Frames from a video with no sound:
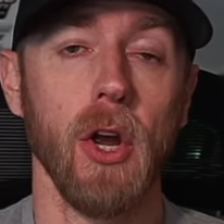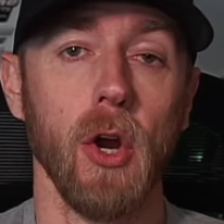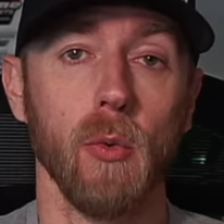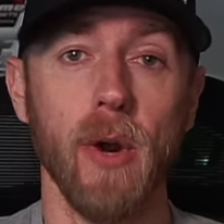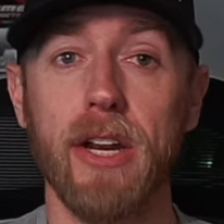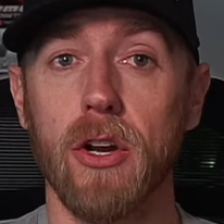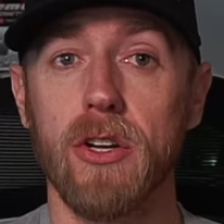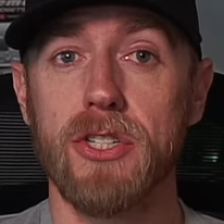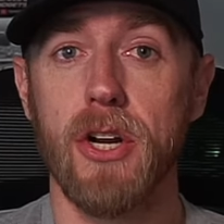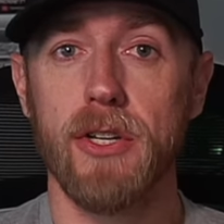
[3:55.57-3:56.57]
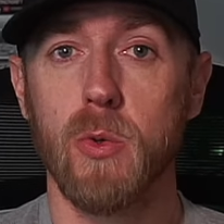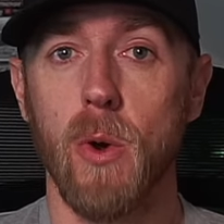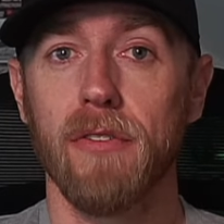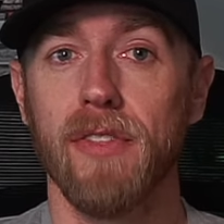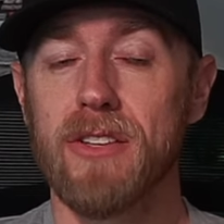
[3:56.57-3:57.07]
Ray Cook started
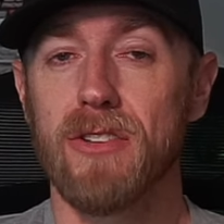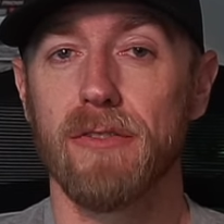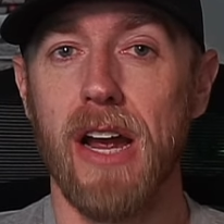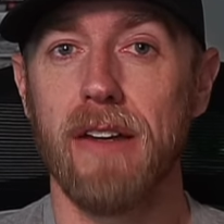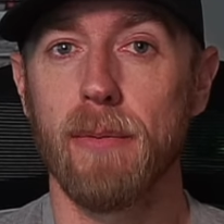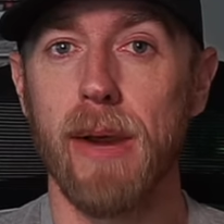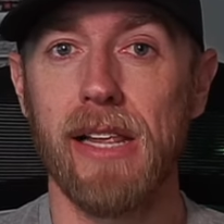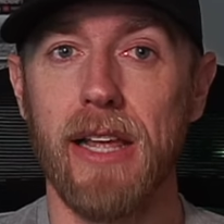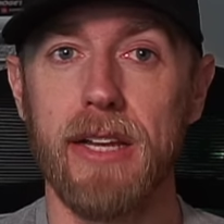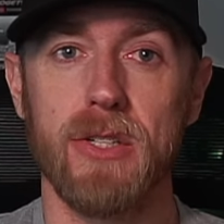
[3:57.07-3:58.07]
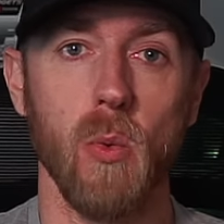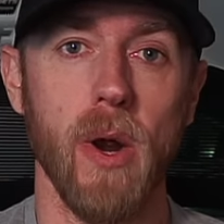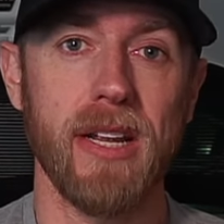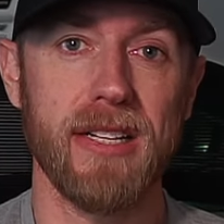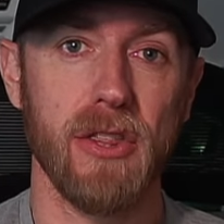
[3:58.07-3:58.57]
12th and survived the melees to
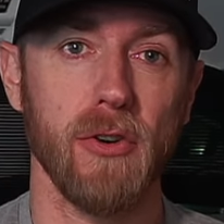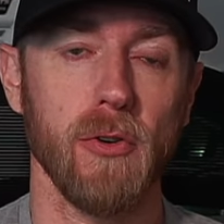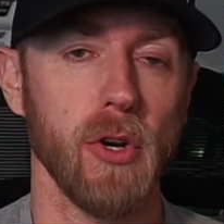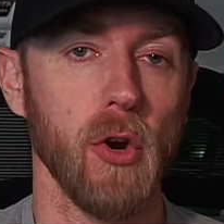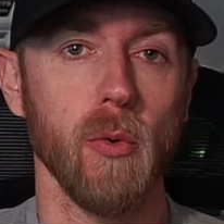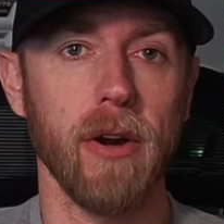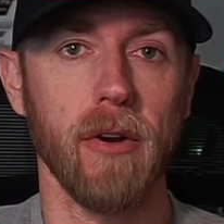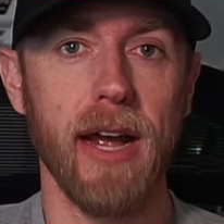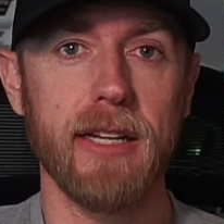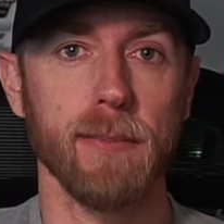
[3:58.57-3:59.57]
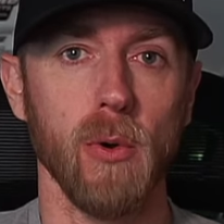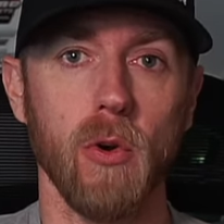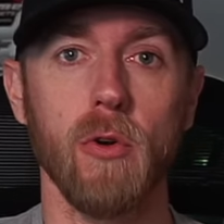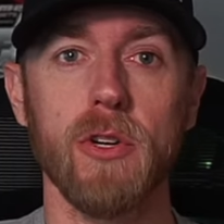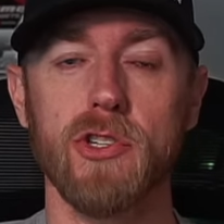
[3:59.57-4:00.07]
win his third career Ice
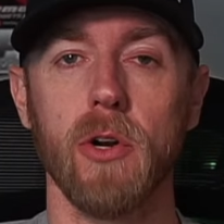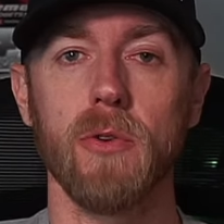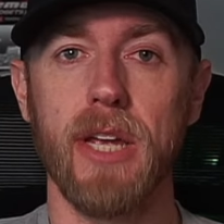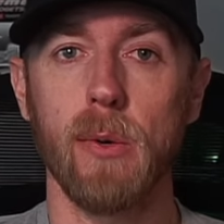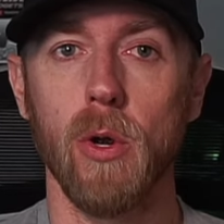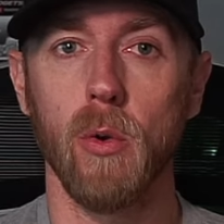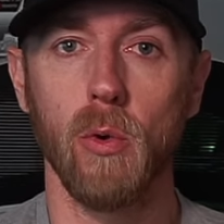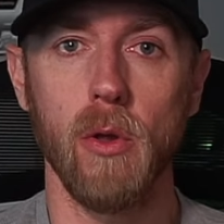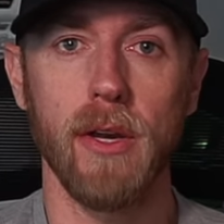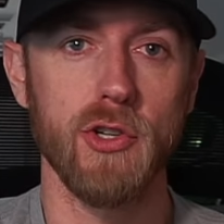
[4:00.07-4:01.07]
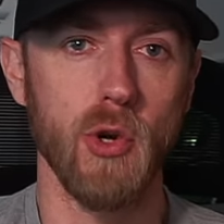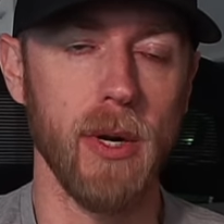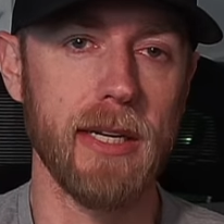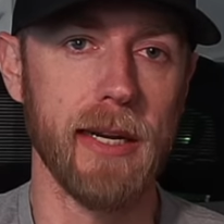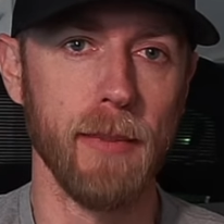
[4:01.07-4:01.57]
Bowl. Chris Jones and Will Roland
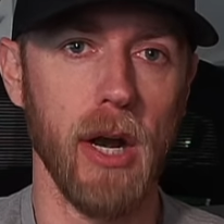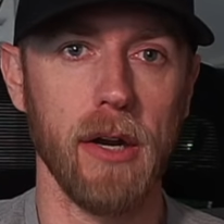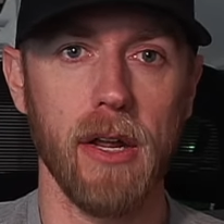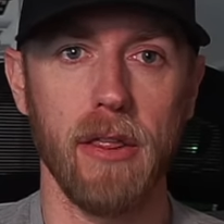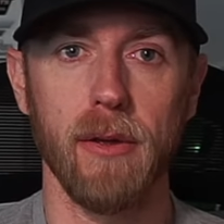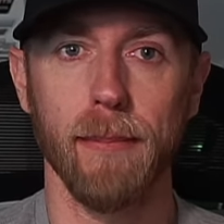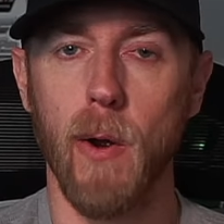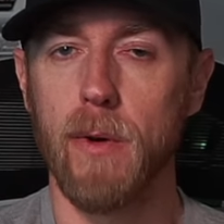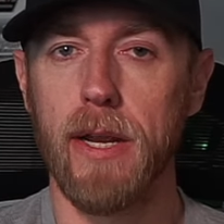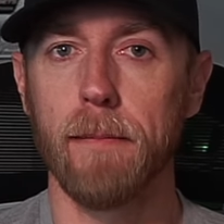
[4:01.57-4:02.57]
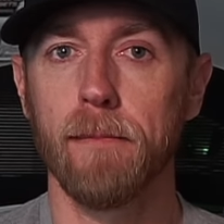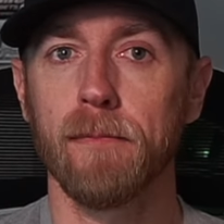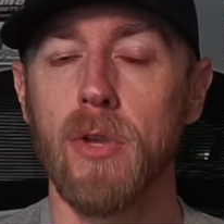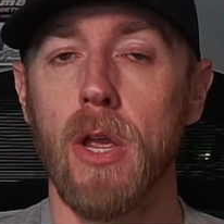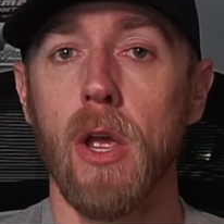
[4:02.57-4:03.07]
joined him on the podium.
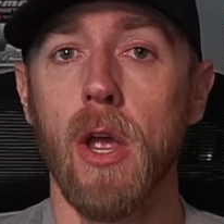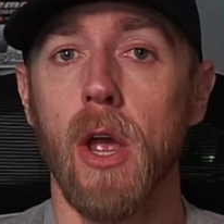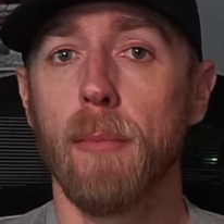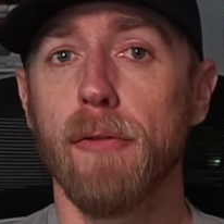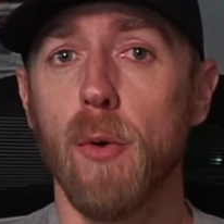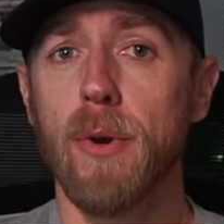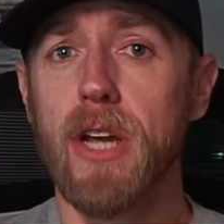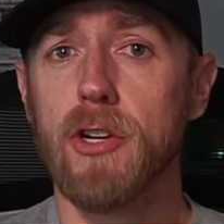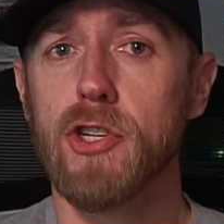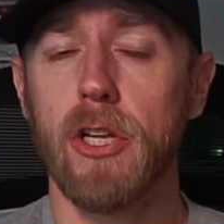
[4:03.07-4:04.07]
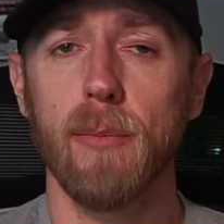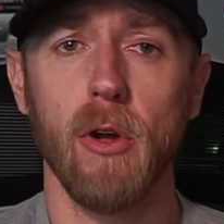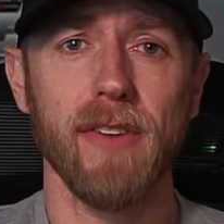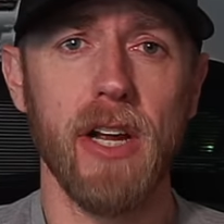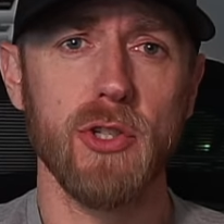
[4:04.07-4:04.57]
Before we talk Chili
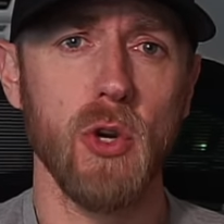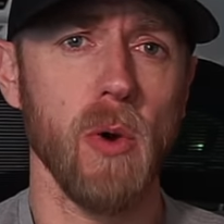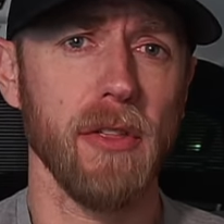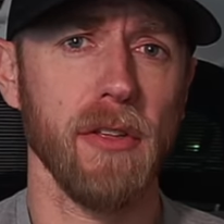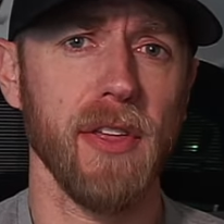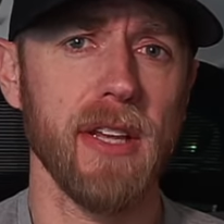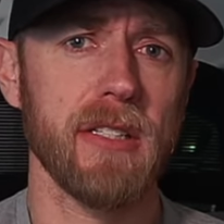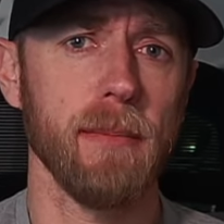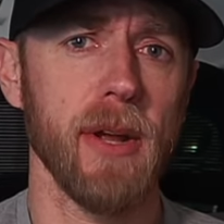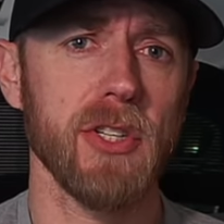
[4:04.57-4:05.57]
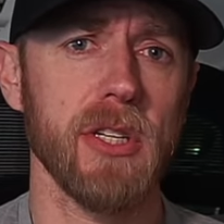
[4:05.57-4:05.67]
Bowl, I've got two other things to mention